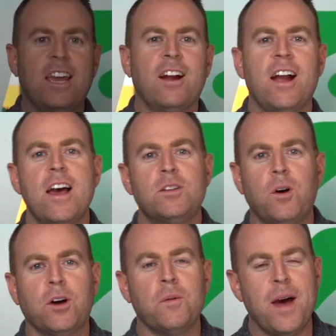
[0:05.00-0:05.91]
Gearheads,
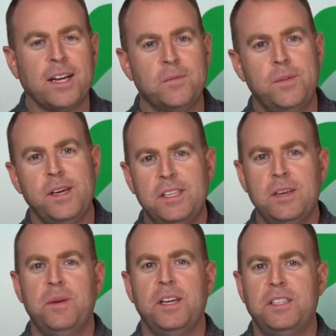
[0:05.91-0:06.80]
welcome back to B
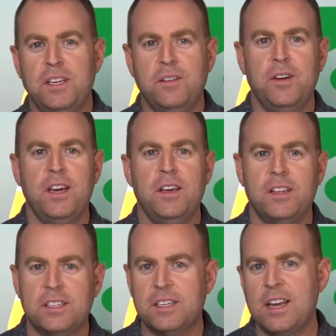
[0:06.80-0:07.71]
Z B T V.
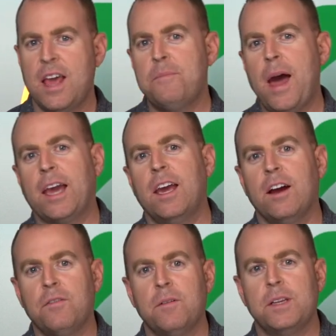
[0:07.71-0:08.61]
This is Nate back
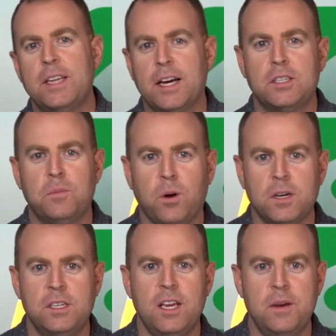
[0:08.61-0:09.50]
here from the tech
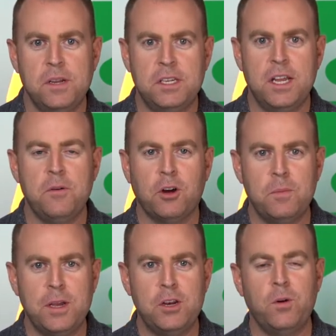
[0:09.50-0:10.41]
support team, and today we're going
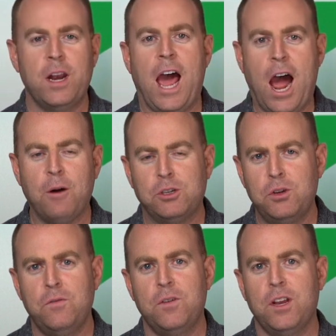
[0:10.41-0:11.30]
to be doing a
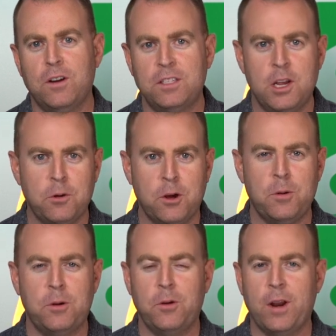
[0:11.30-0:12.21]
how-to video, and today we're going
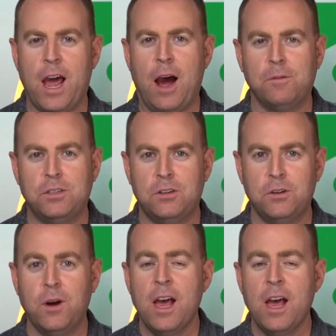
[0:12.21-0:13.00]
to do a how to